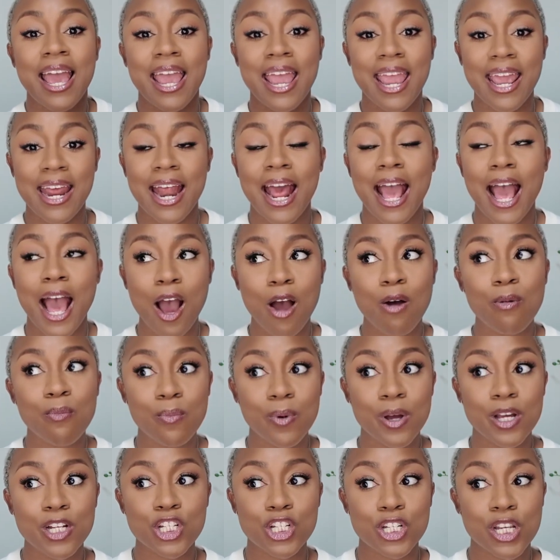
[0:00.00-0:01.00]
and how
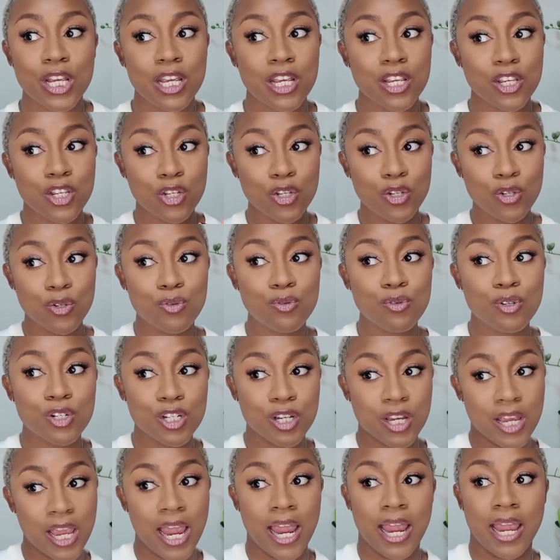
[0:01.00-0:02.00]
much you
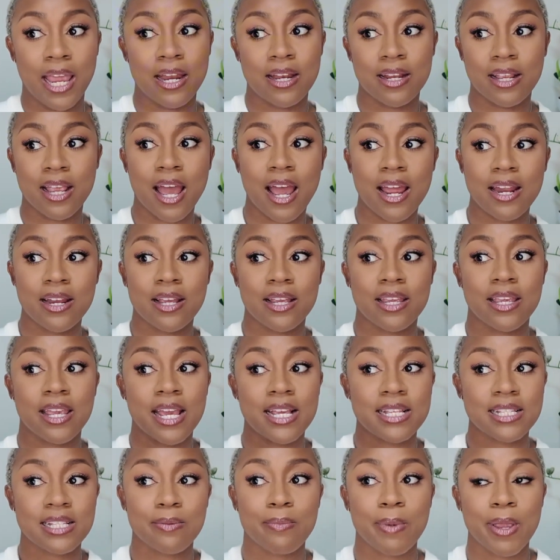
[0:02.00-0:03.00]
can kind of
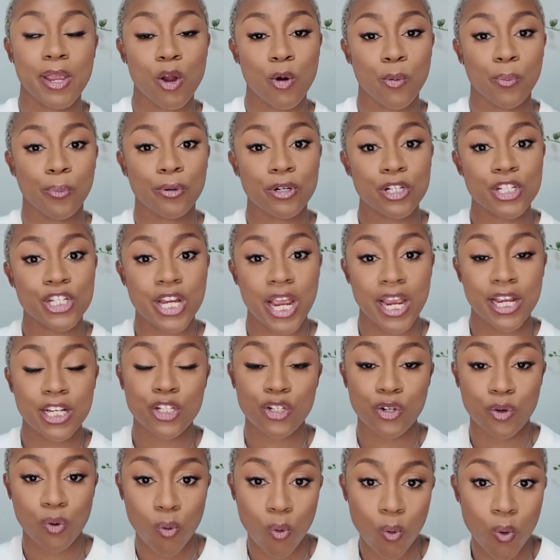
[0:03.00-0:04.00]
guesstimate or
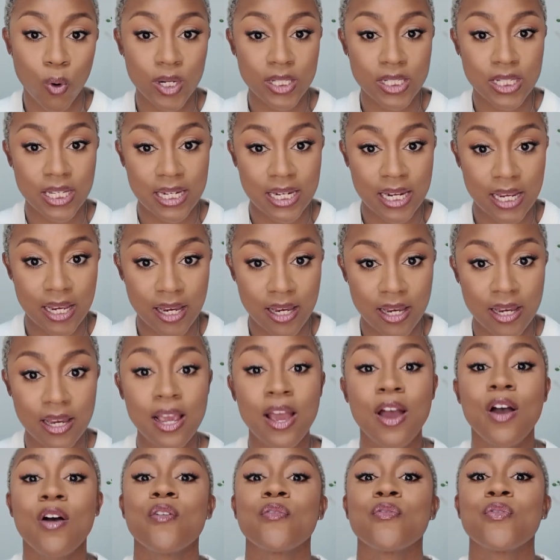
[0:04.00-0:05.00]
project you're going to need
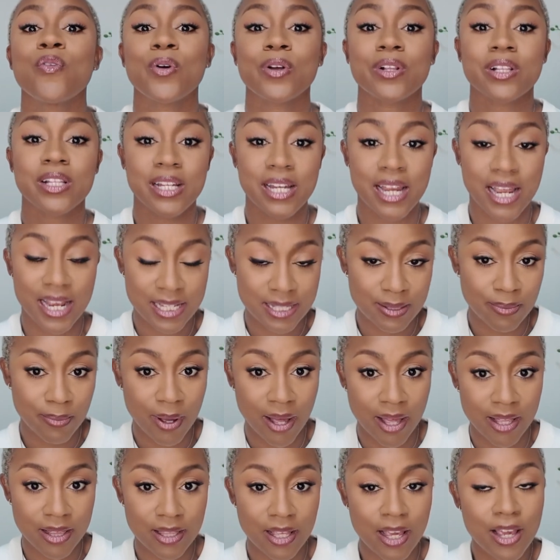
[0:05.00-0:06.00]
for the next
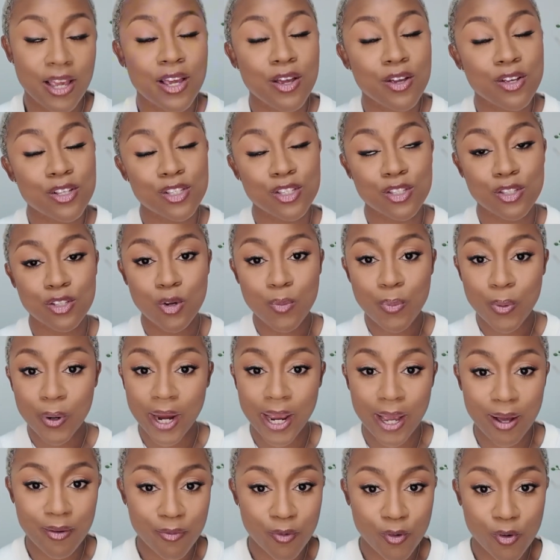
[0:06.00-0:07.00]
month. Super
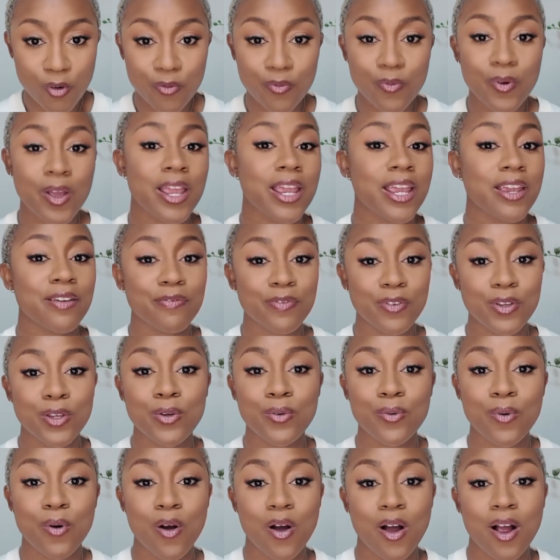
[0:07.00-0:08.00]
helpful if
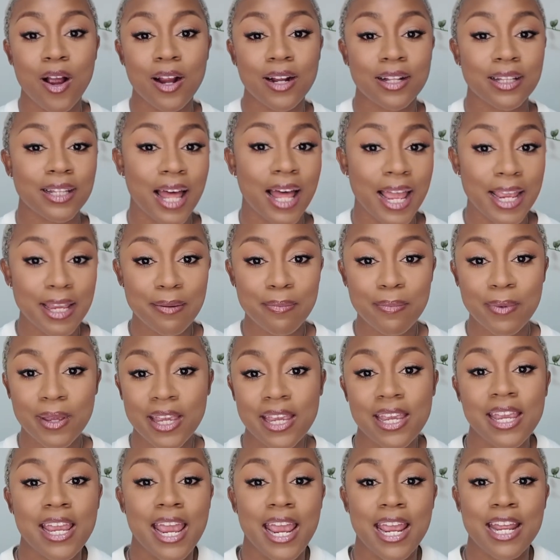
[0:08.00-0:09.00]
you are like
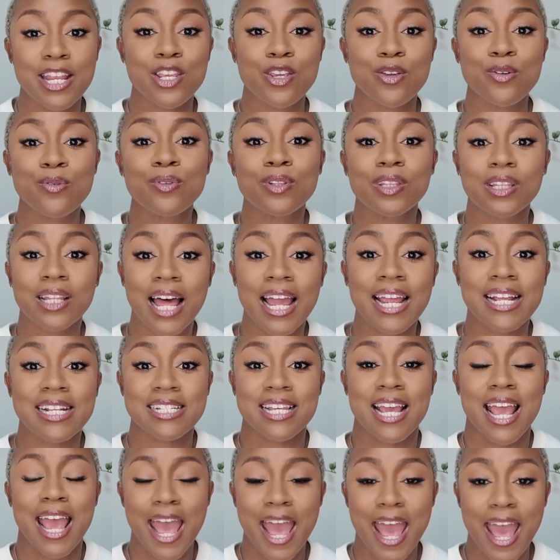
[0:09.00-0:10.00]
me and you like
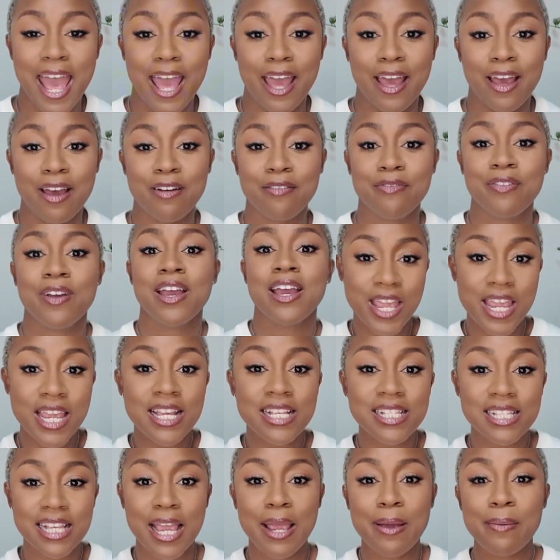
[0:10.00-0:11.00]
to have
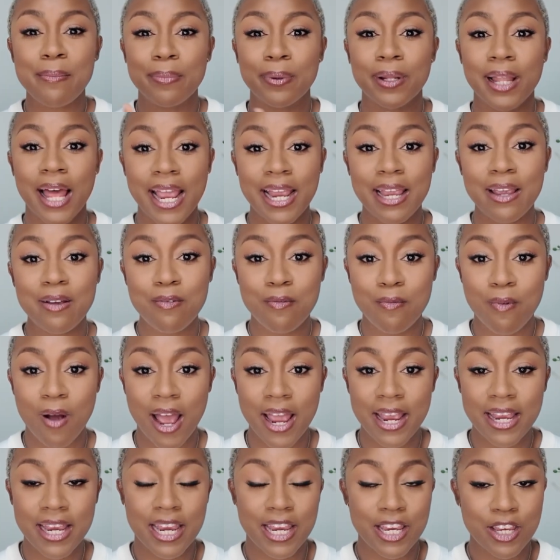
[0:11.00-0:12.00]
things in black and
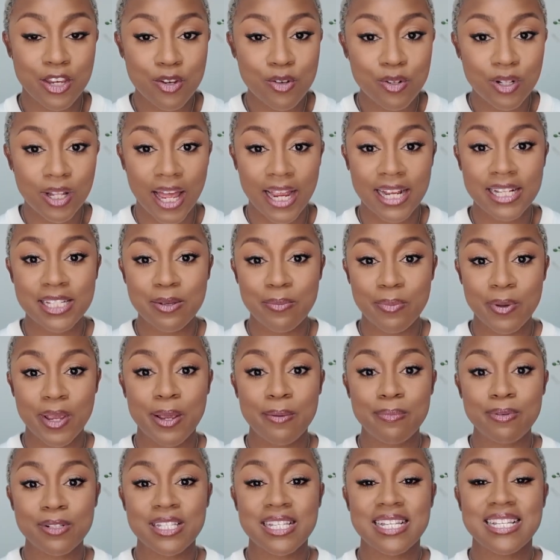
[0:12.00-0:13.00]
white and you like to be
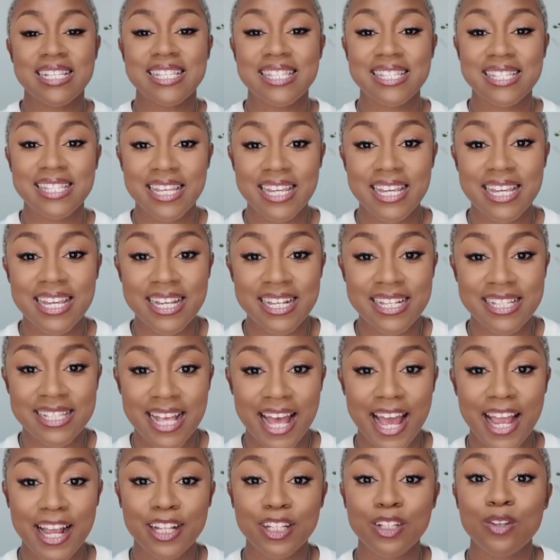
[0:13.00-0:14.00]
able to see
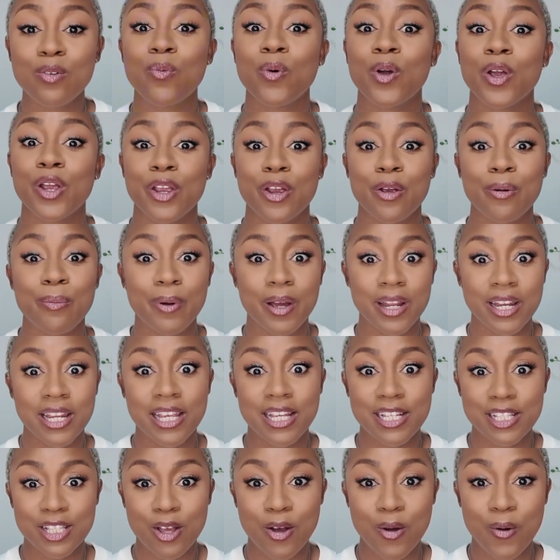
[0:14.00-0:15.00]
exactly where your
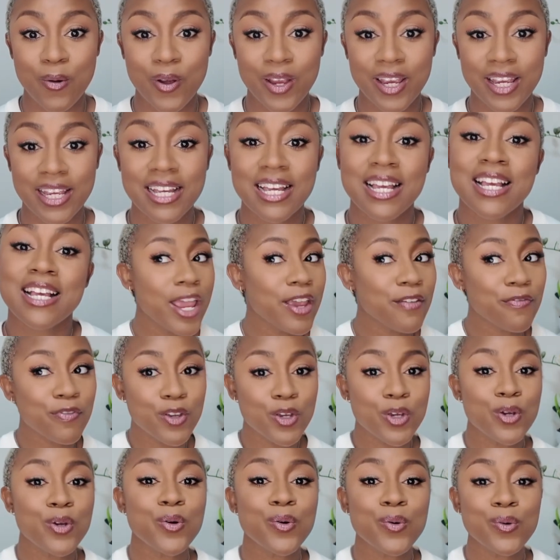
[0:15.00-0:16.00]
money is going. If
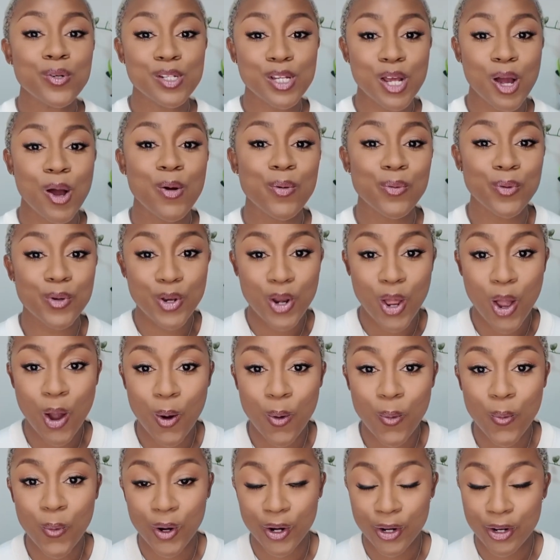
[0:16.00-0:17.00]
you don't
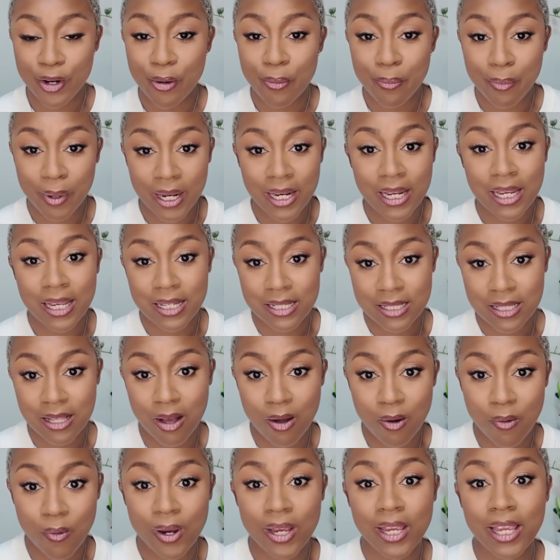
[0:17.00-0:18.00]
know where your money is
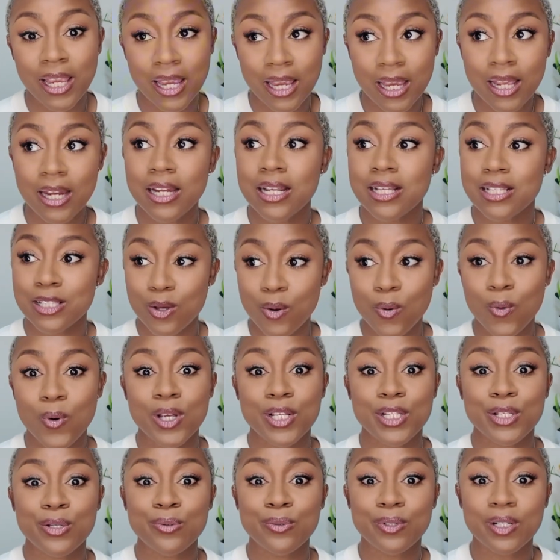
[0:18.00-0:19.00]
going, it is
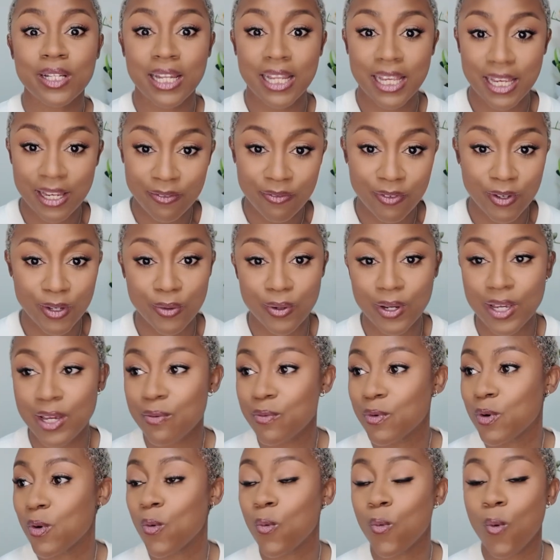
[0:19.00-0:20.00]
going to leave you.
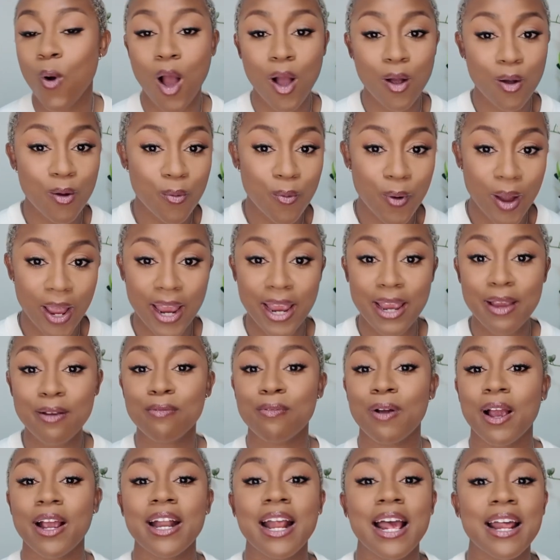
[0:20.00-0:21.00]
It will walk away
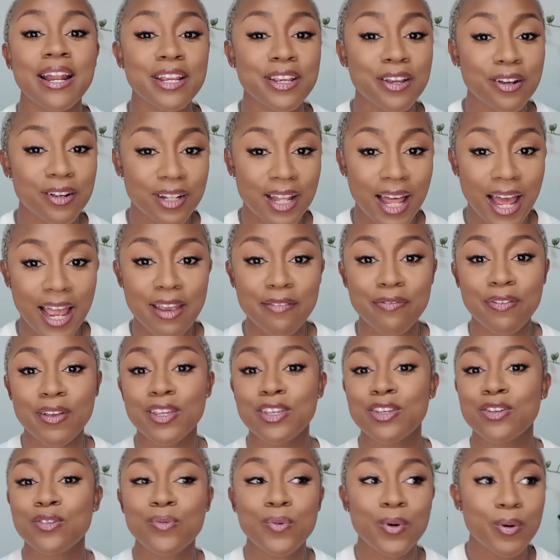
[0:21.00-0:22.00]
right out of your life
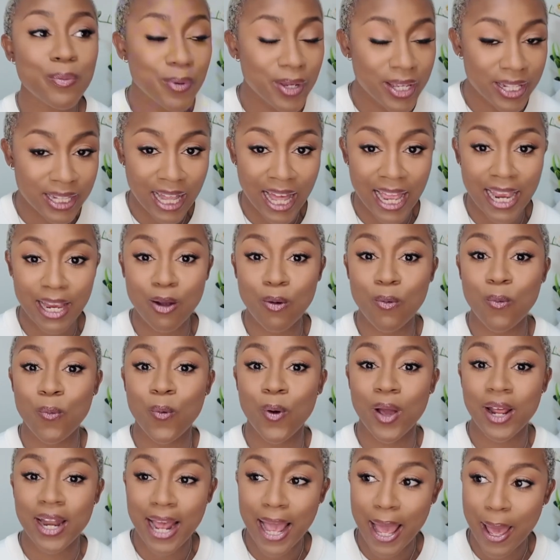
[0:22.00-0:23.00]
and you will be like, what